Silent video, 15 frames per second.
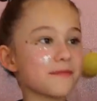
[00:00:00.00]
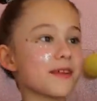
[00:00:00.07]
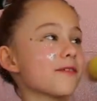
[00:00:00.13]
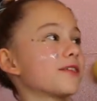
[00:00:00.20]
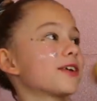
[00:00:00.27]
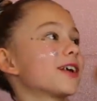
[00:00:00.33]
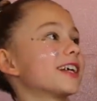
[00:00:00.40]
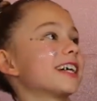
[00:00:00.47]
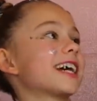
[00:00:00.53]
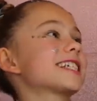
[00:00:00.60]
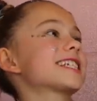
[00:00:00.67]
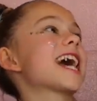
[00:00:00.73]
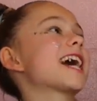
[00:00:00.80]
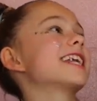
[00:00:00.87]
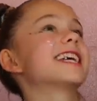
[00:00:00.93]
I'm never going to
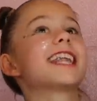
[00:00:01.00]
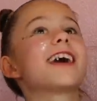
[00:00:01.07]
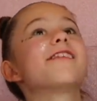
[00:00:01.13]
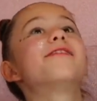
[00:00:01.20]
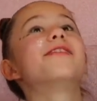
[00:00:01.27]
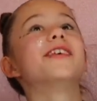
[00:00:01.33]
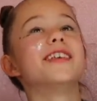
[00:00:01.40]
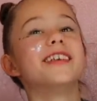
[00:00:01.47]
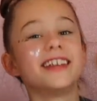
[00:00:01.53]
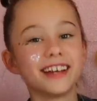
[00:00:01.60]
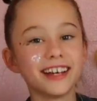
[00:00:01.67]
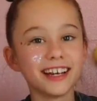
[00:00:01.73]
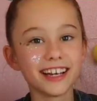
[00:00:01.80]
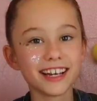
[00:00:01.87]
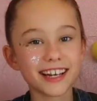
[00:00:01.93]
get 10, 11
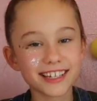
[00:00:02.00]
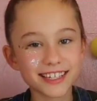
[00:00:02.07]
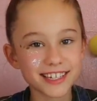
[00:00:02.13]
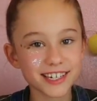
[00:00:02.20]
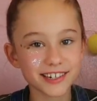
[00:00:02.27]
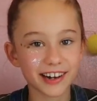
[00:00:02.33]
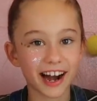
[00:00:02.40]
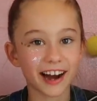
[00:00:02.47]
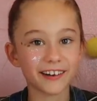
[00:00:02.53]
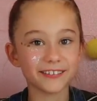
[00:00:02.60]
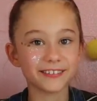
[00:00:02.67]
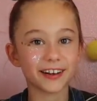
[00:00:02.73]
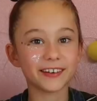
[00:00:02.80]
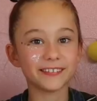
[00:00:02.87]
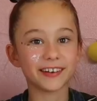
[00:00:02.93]
and 12,
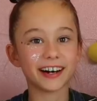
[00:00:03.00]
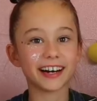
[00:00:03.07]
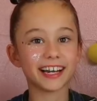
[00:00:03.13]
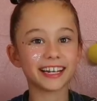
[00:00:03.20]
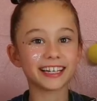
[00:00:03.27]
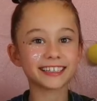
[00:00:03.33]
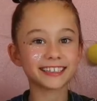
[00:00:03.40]
am I?